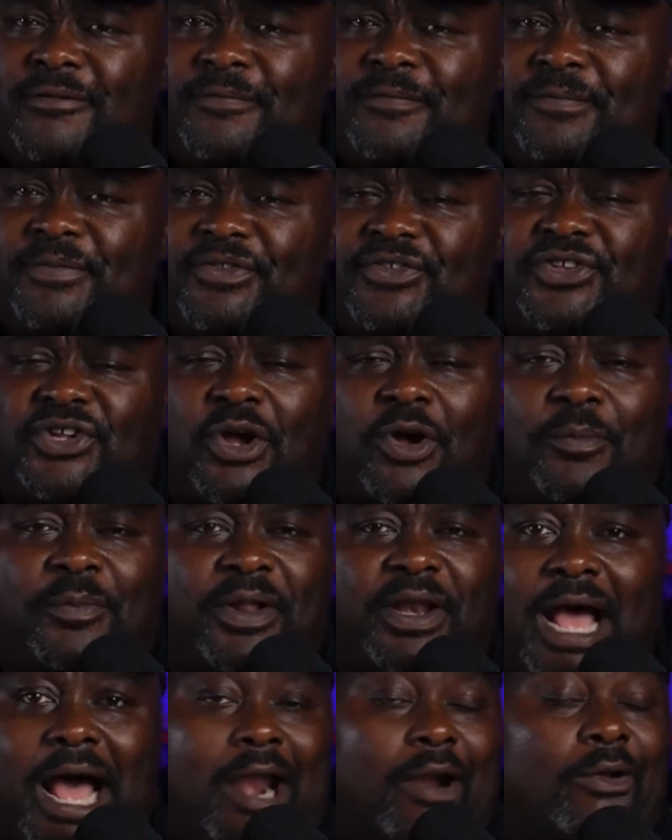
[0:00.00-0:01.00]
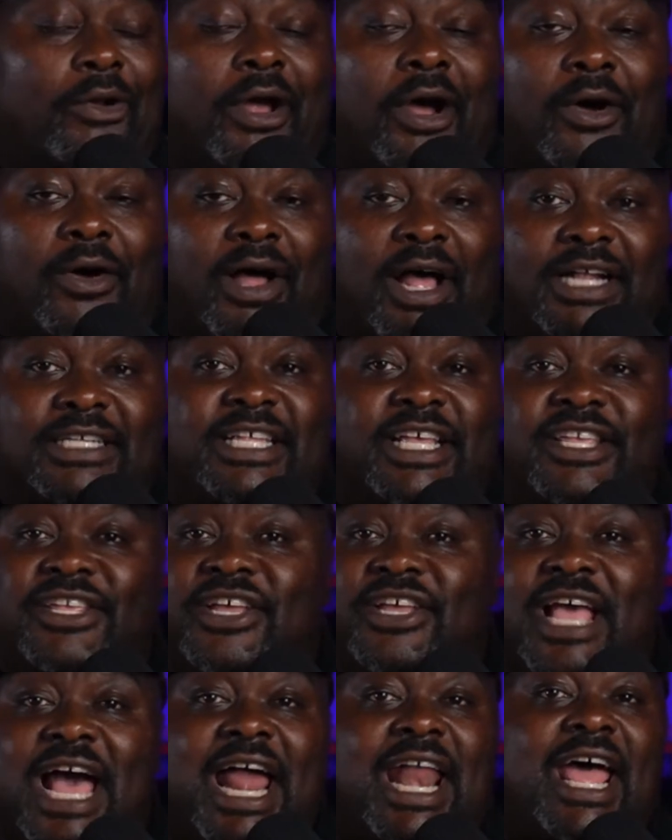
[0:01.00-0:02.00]
So, but I don't know. I think you
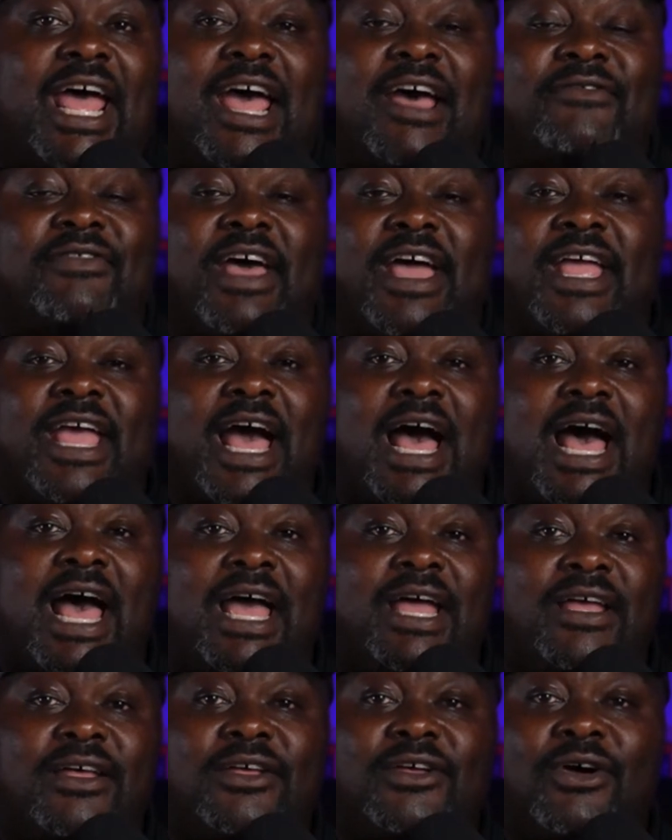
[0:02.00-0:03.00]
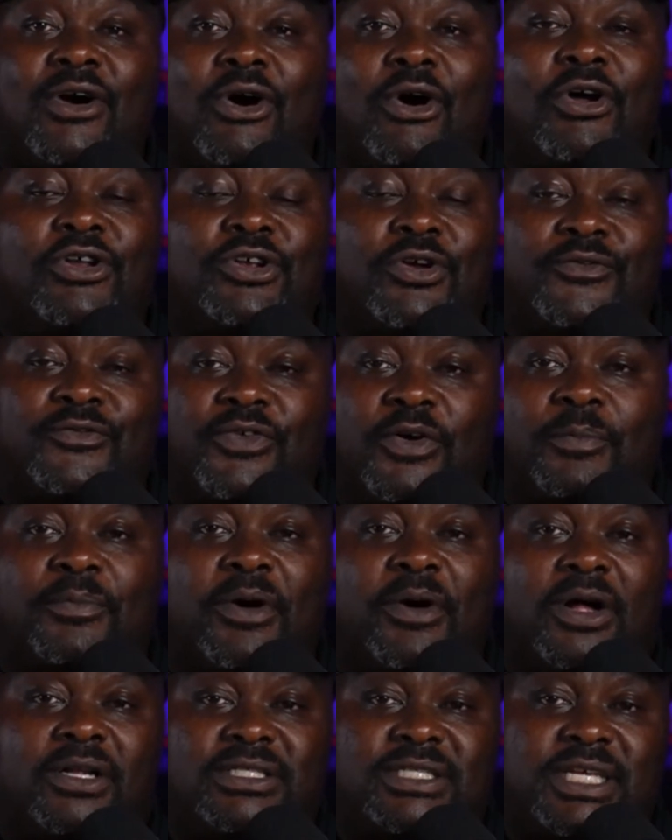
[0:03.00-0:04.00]
got to have that guy on your
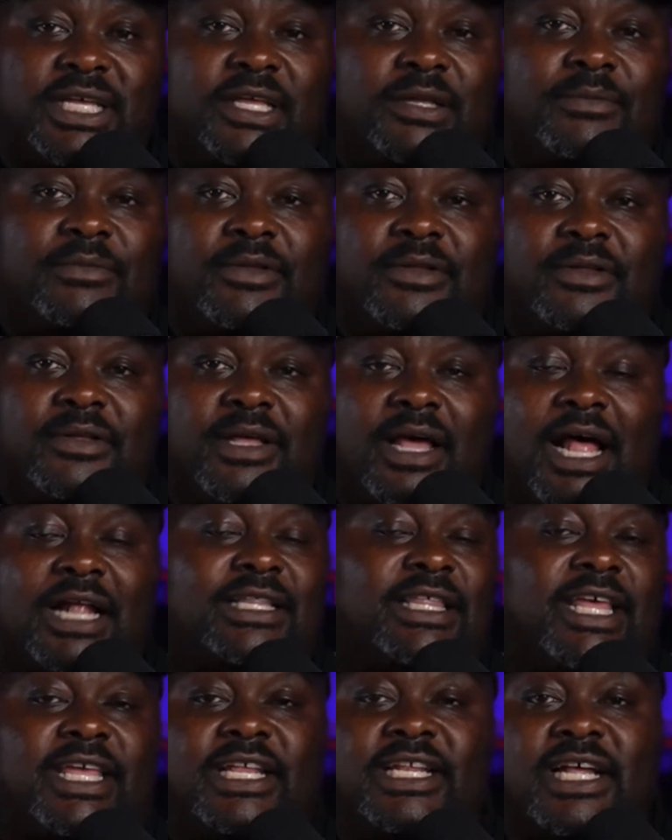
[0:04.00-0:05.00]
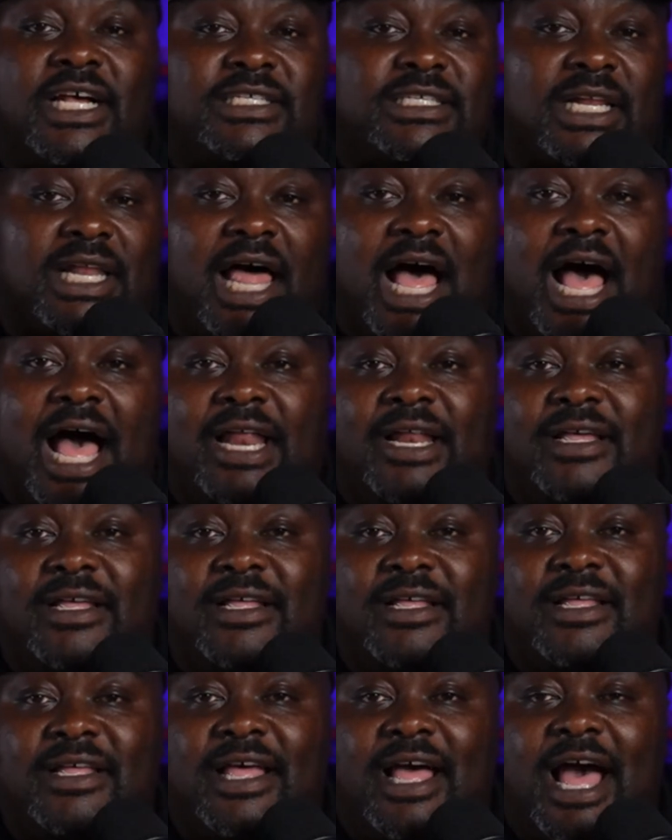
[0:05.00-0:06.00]
football team. I think he does a lot.
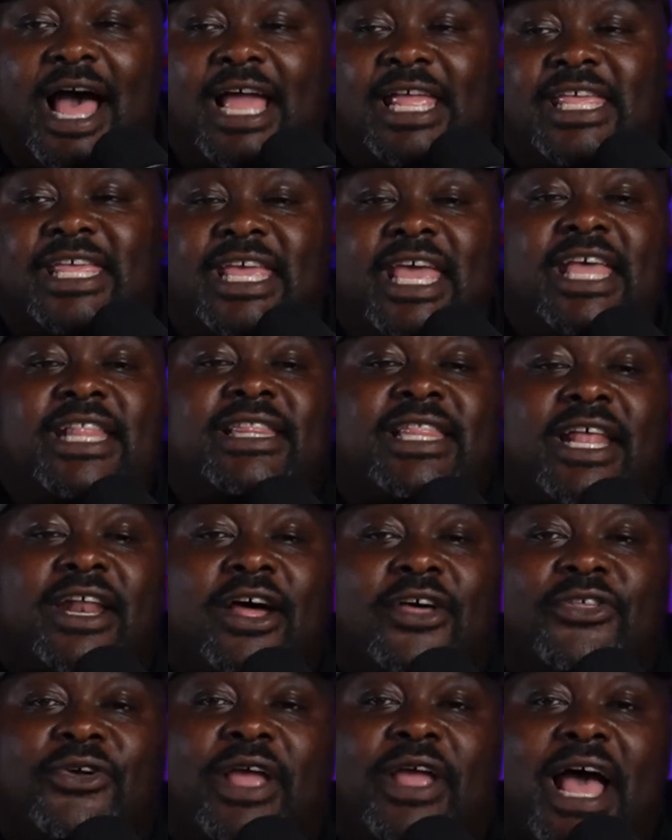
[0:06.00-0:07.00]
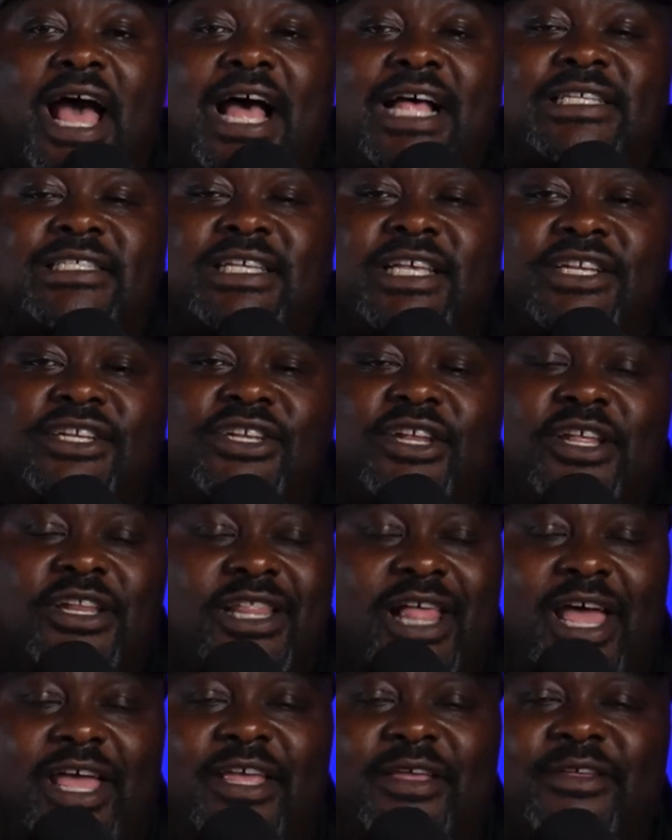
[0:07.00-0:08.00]
I get that other guys can,
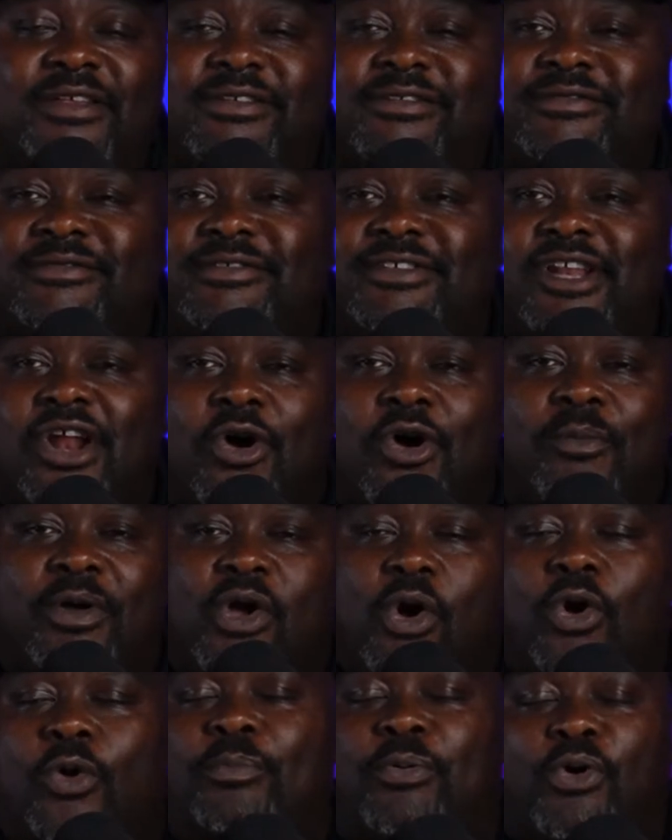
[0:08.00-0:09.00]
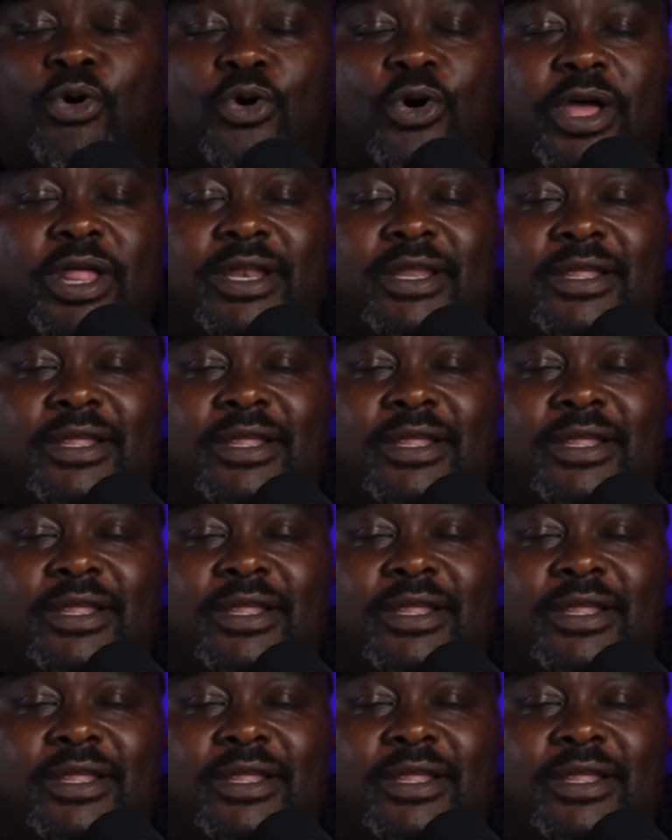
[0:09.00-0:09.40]
like, McCole Pruitt